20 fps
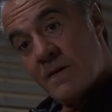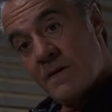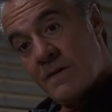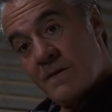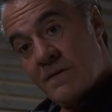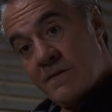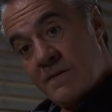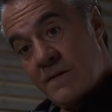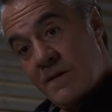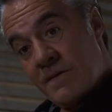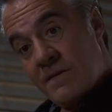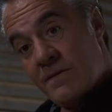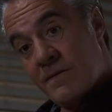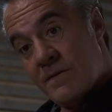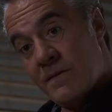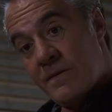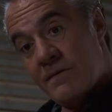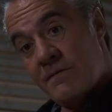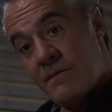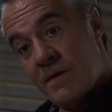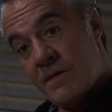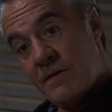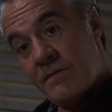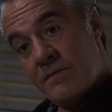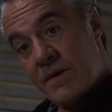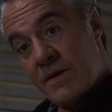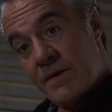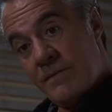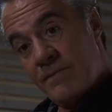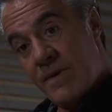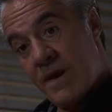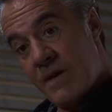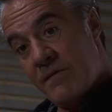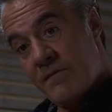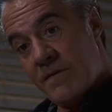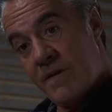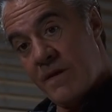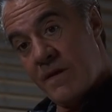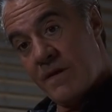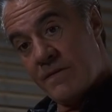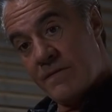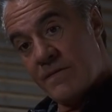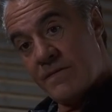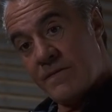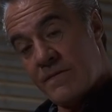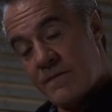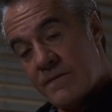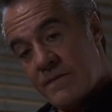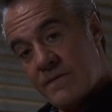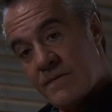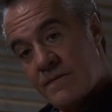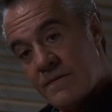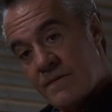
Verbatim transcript: A little detour on our way to paradise.